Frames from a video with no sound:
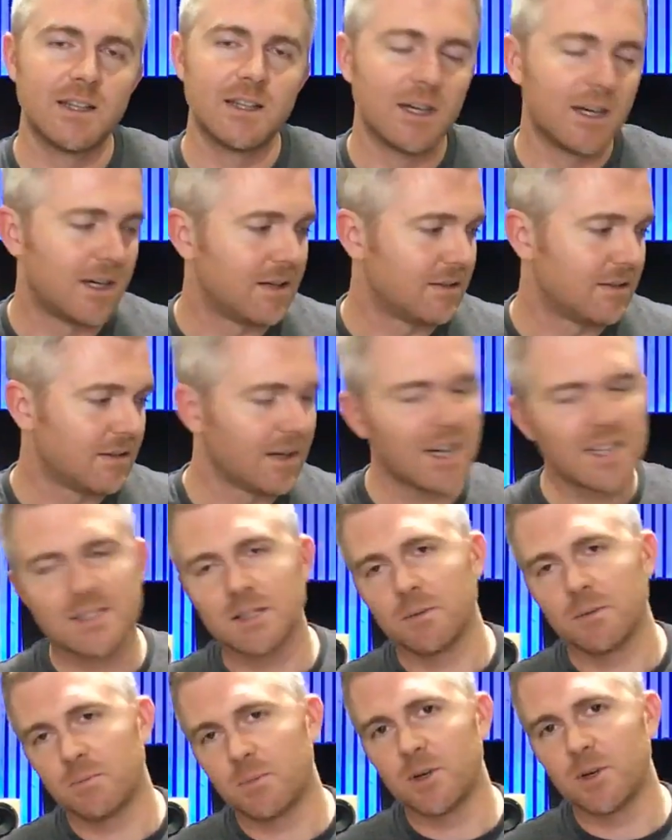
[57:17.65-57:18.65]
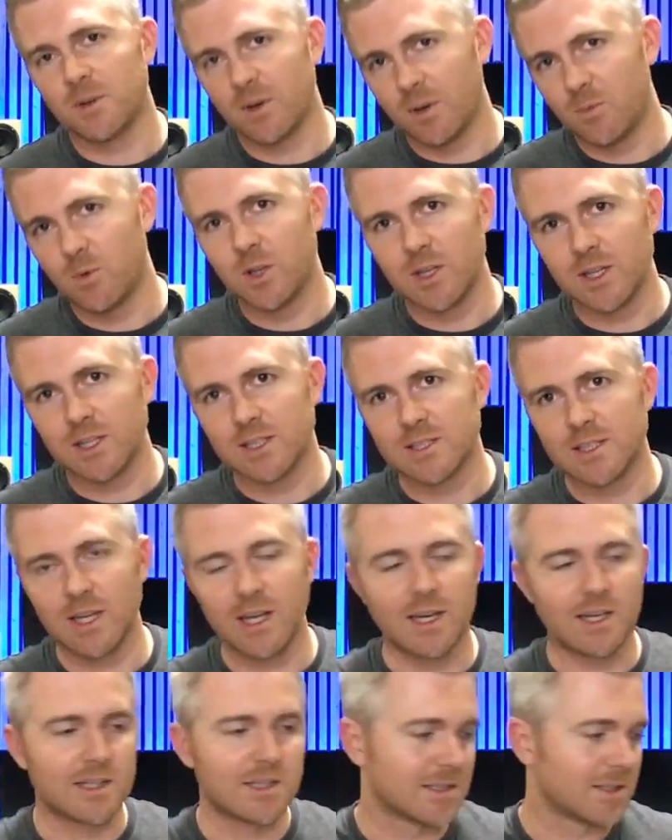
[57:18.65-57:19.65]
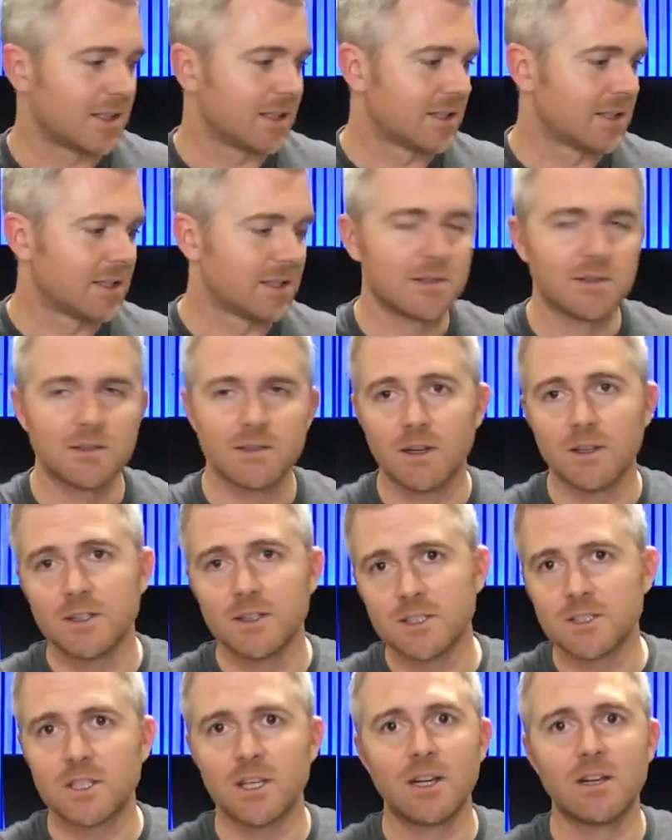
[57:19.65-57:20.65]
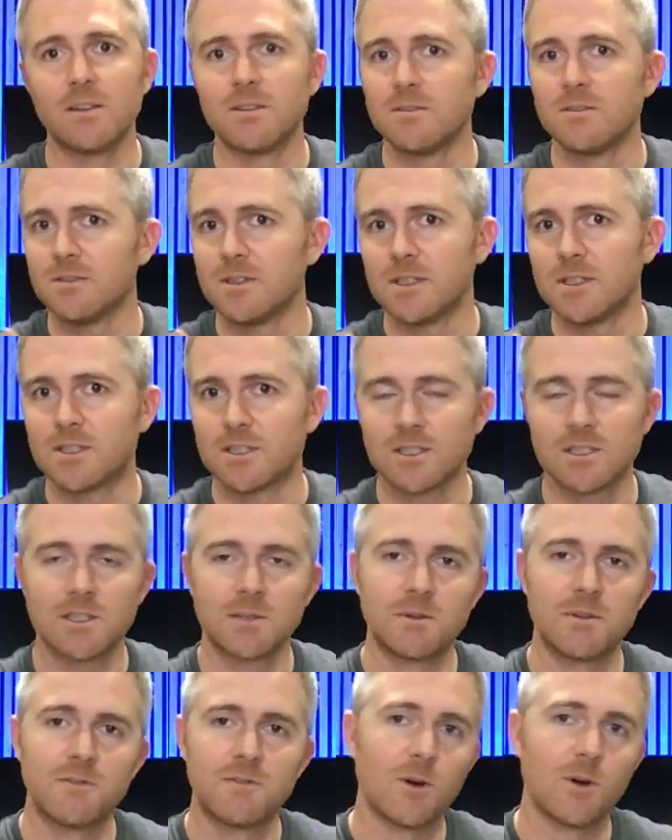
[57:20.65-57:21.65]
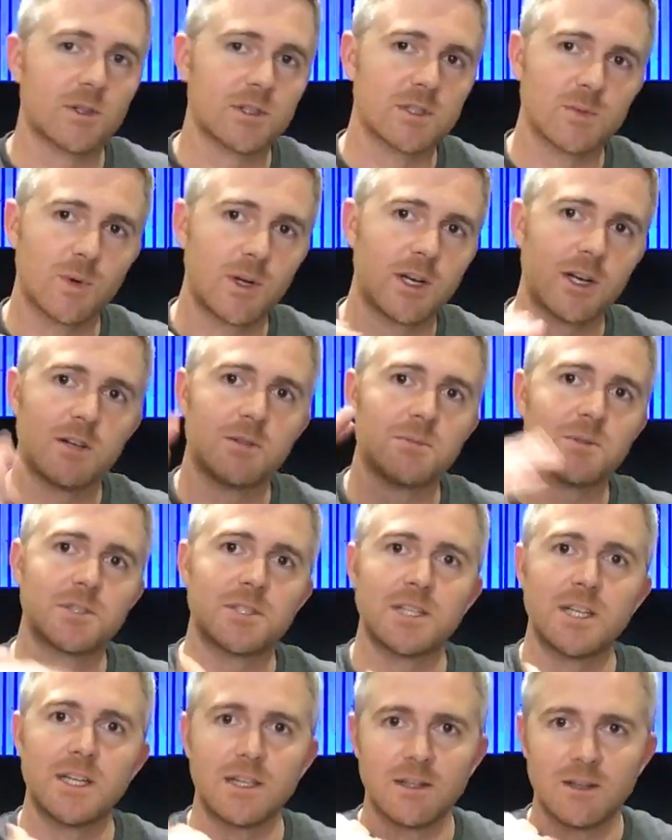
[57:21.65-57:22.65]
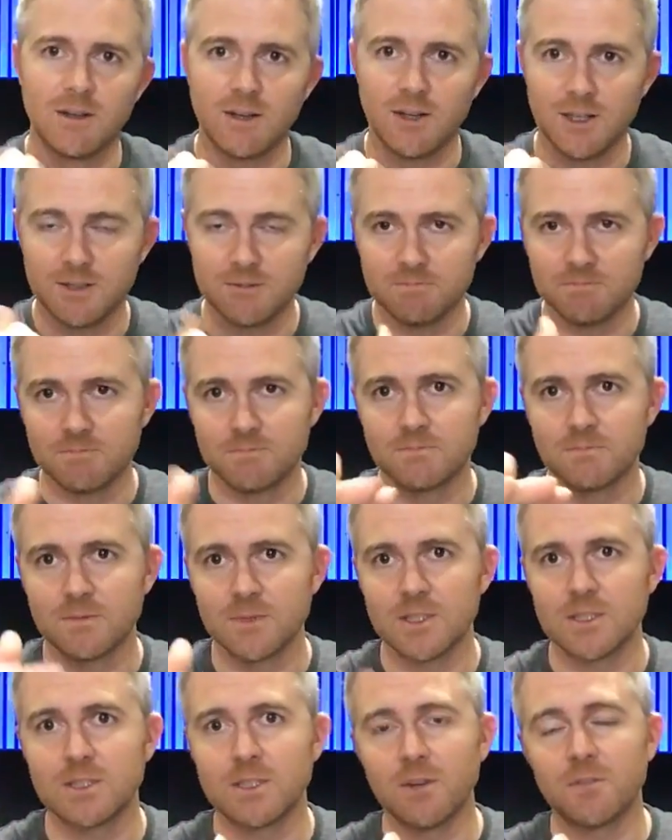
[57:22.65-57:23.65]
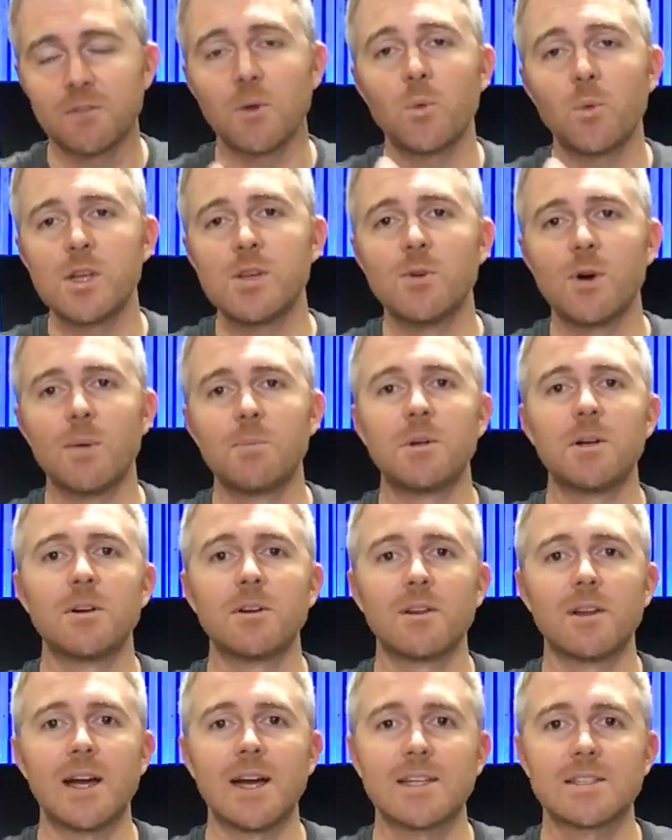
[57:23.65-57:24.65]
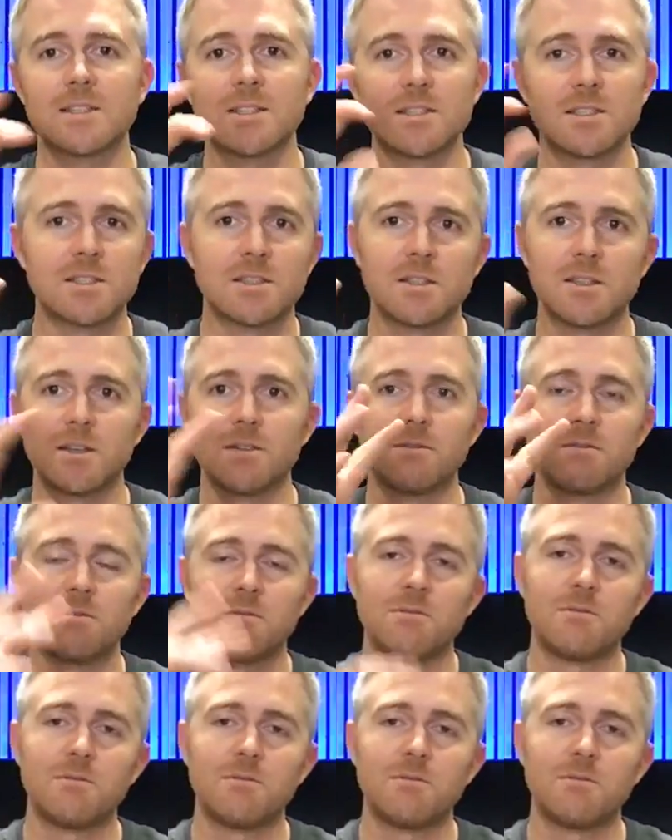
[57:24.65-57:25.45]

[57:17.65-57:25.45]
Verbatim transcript: Uh, actually, I'm, pretty, I'm really excited because I get to, on this channel, it's just going to be focused one hundred percent on the stuff that we do up here in Alaska, is the,